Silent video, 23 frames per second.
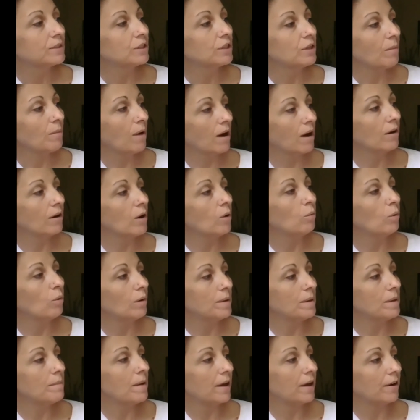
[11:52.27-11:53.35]
Tomorrow will
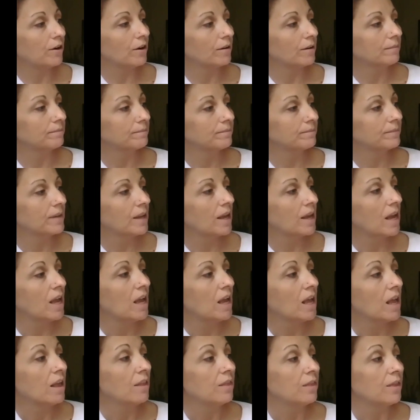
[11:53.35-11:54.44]
be better."
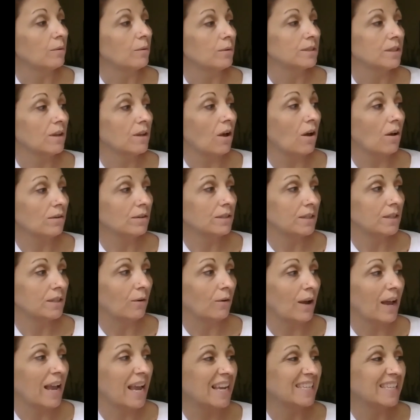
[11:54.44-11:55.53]
There was
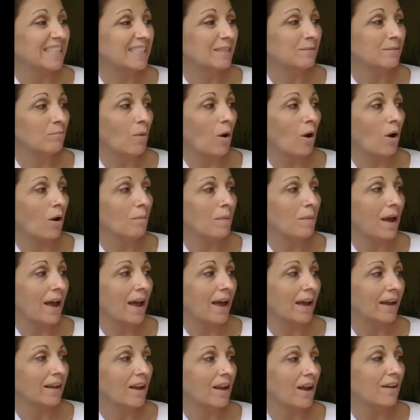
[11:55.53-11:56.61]
also a small
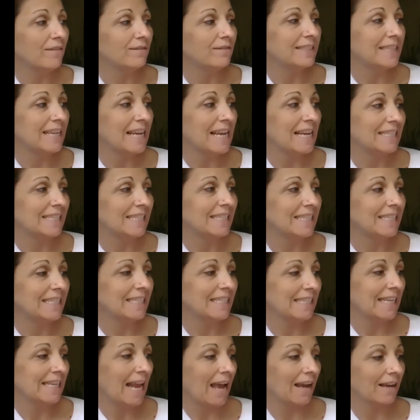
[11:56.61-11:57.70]
bag of tasty
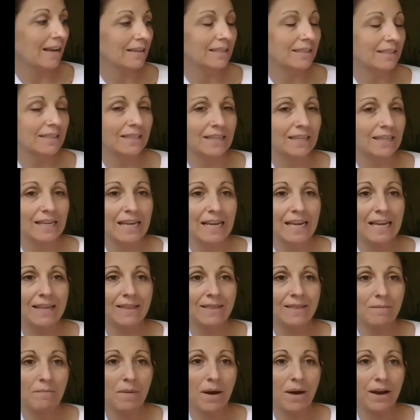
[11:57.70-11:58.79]
snacks
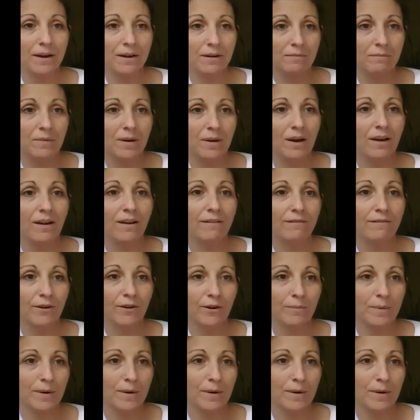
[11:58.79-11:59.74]
in the bottom of her